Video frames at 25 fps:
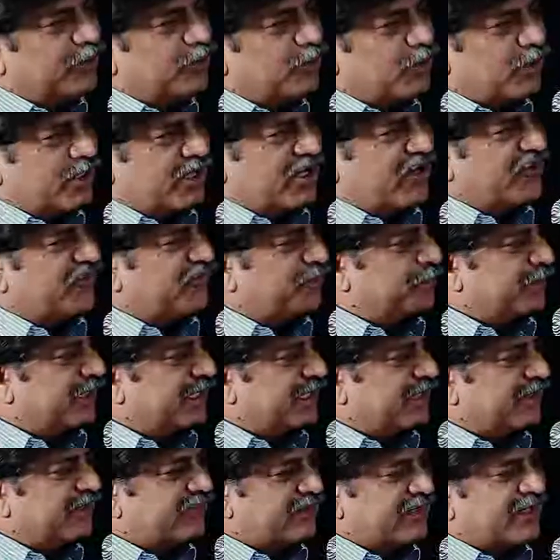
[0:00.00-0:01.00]

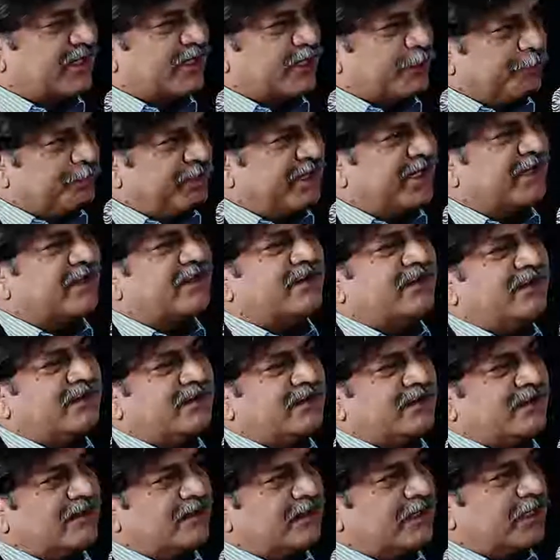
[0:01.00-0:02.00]
neurotransmitters and repair
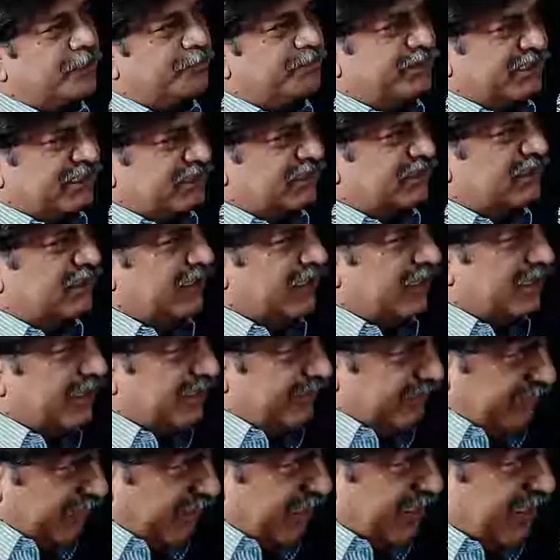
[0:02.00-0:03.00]
a particular
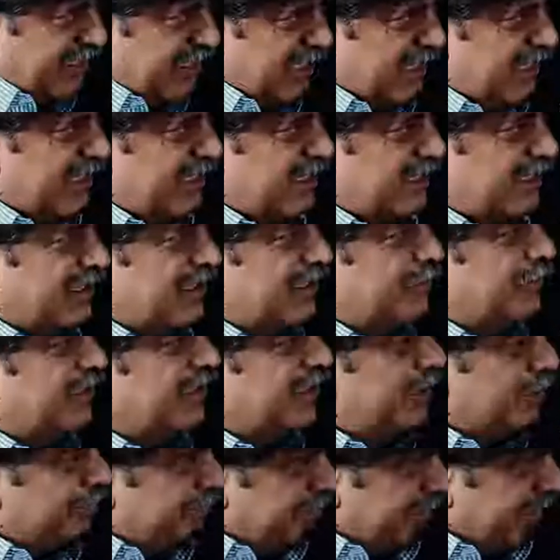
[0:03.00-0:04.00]
disorder like
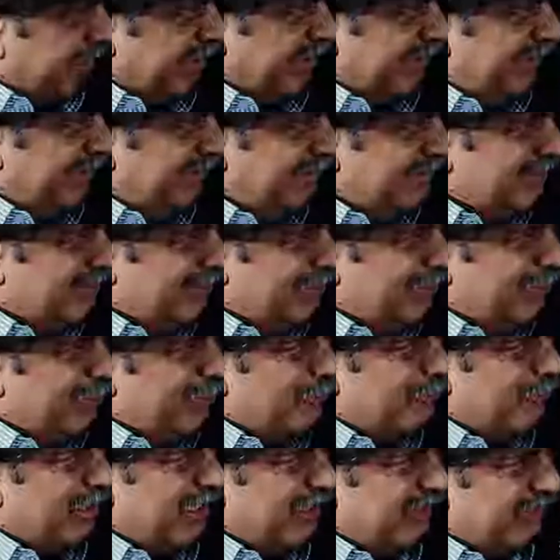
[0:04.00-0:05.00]
in the PD.
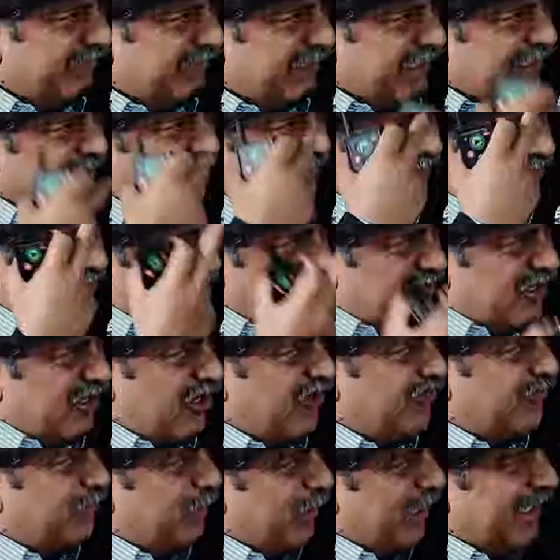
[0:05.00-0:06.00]
But the cells which are
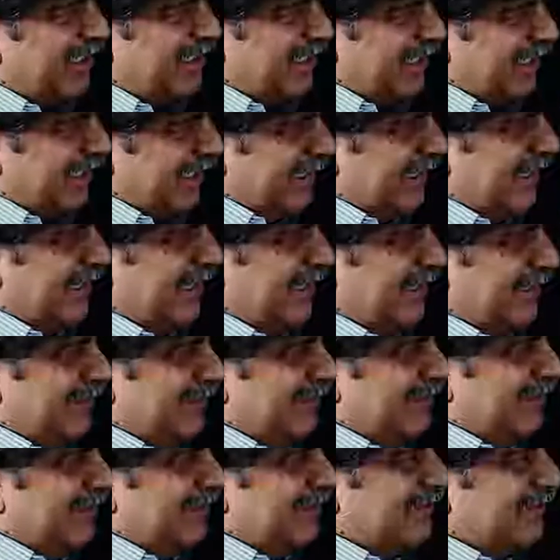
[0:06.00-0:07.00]
transplanted there,
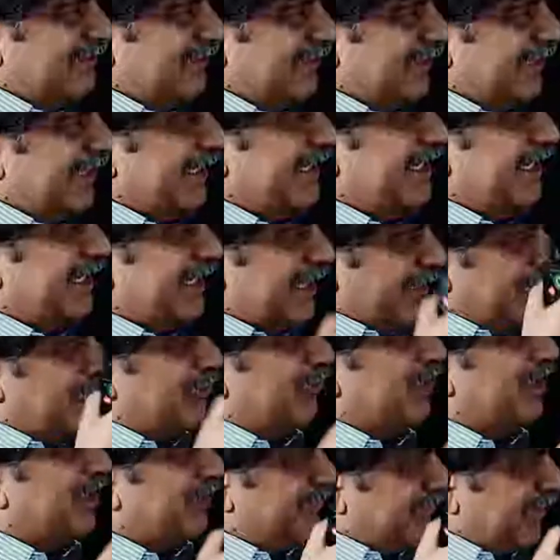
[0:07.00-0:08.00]
so they take
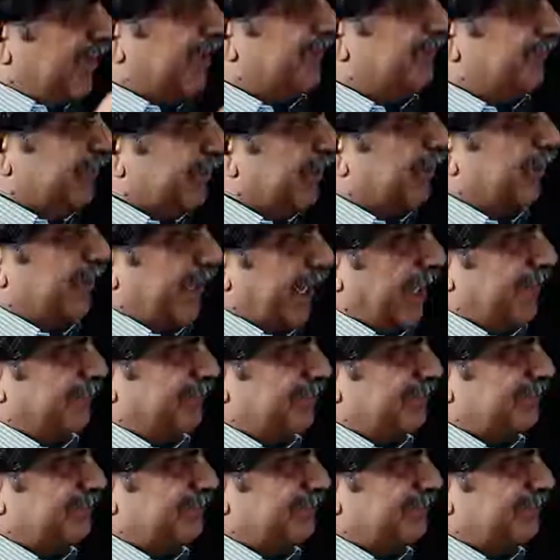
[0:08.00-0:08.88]
into different phenotype.